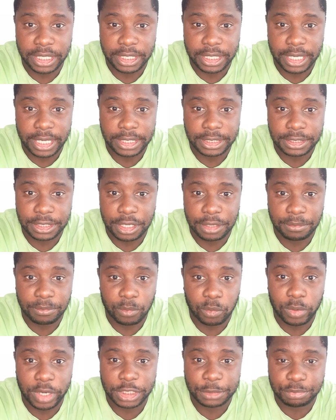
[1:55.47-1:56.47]

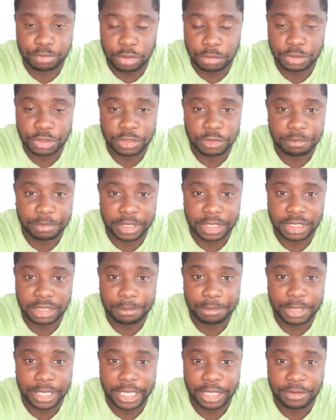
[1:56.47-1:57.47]
And West Brom should have been in the
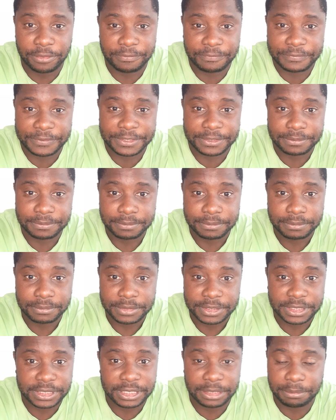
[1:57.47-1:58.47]
playoffs.
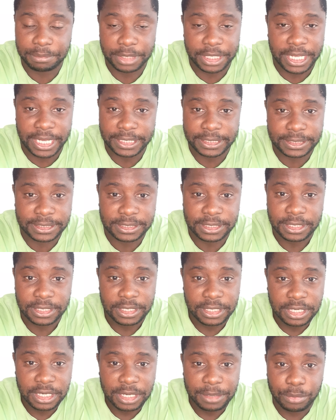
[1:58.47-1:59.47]
Simple as.
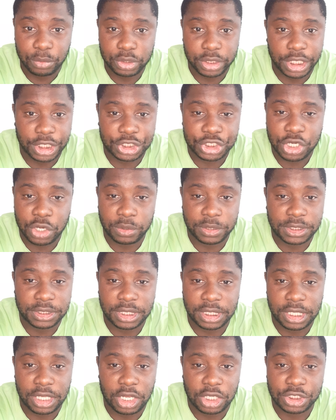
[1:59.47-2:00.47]
What they choked in the
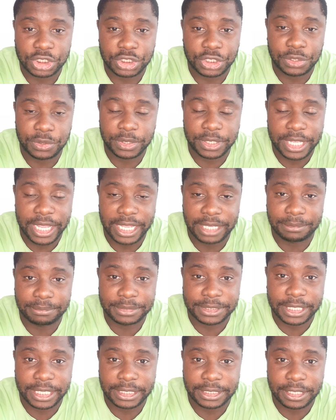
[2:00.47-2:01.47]
last two
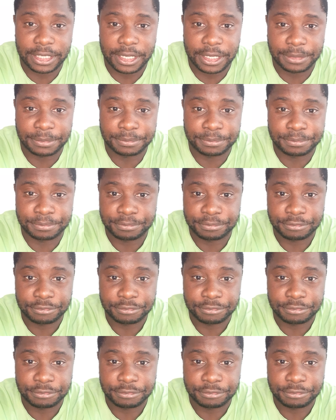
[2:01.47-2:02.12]
games and